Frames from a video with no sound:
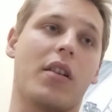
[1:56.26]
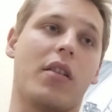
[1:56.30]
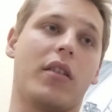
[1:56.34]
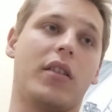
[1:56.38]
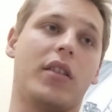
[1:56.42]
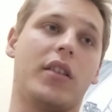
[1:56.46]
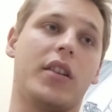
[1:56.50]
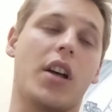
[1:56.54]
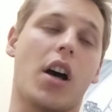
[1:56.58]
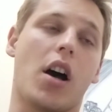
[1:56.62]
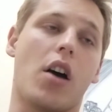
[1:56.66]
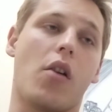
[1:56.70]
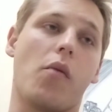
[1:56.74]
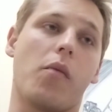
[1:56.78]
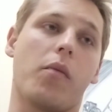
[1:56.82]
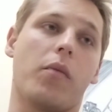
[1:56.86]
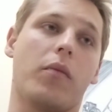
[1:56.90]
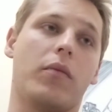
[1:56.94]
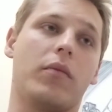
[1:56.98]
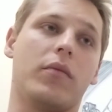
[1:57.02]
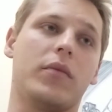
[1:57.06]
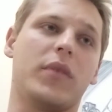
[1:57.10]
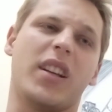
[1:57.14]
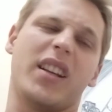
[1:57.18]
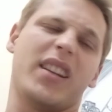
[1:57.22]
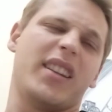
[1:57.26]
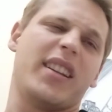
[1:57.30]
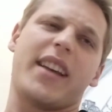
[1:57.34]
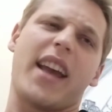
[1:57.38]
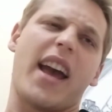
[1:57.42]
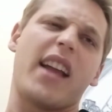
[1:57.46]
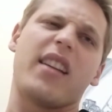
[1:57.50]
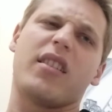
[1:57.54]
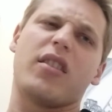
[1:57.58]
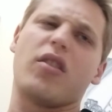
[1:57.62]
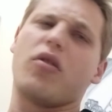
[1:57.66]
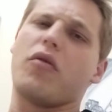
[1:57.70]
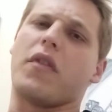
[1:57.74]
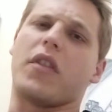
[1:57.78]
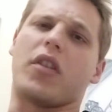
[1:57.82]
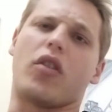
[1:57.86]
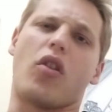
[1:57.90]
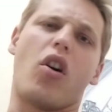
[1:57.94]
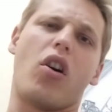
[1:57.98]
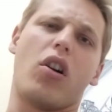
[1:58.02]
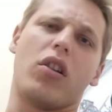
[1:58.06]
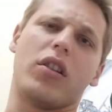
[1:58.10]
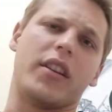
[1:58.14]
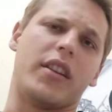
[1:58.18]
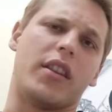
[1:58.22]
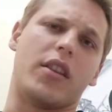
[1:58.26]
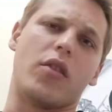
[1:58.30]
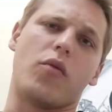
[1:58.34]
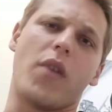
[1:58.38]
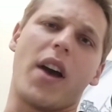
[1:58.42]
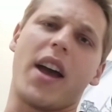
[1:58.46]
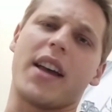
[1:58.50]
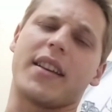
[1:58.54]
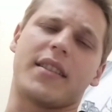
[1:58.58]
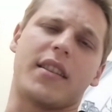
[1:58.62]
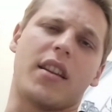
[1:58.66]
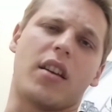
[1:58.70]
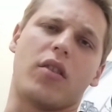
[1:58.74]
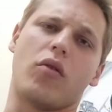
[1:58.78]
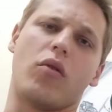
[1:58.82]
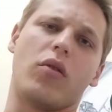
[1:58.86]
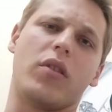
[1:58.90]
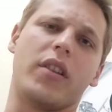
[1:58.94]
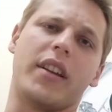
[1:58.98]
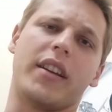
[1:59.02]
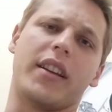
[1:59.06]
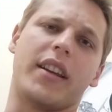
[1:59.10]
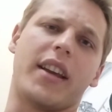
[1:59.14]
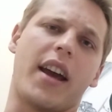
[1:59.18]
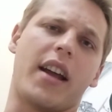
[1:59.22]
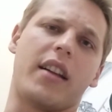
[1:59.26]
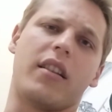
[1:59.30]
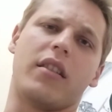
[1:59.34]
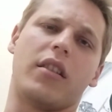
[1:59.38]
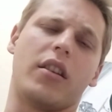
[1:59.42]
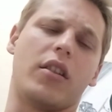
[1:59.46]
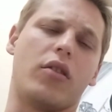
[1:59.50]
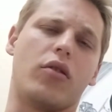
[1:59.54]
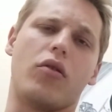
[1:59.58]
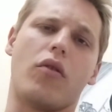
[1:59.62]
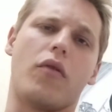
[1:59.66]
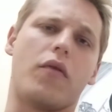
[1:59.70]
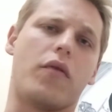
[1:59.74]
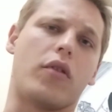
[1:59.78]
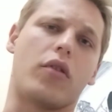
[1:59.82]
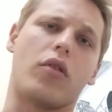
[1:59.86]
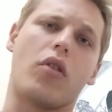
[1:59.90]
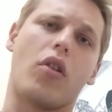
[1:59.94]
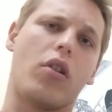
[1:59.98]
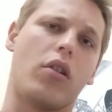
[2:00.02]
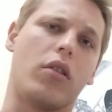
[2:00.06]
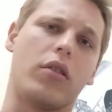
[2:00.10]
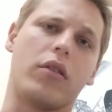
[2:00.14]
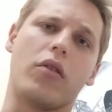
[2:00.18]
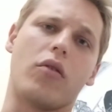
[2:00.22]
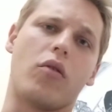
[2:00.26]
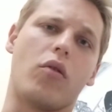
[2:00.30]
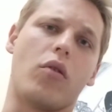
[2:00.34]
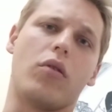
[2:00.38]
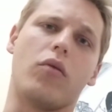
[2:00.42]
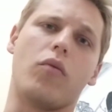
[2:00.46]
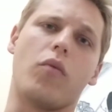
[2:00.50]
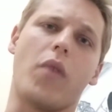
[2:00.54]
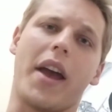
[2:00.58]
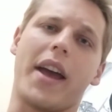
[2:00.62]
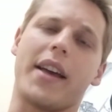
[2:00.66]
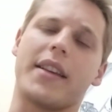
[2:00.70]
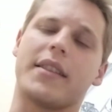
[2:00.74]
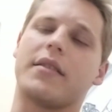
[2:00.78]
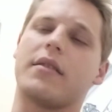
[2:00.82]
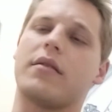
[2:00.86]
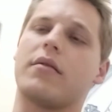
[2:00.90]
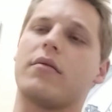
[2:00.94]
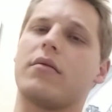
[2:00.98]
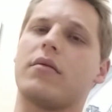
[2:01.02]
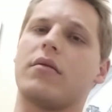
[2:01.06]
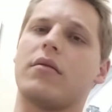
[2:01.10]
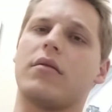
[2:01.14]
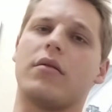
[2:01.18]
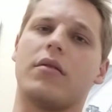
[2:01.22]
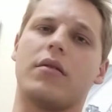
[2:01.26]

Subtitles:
Now, in Canada overall, in the West, not only in Canada, in overall, the whole West,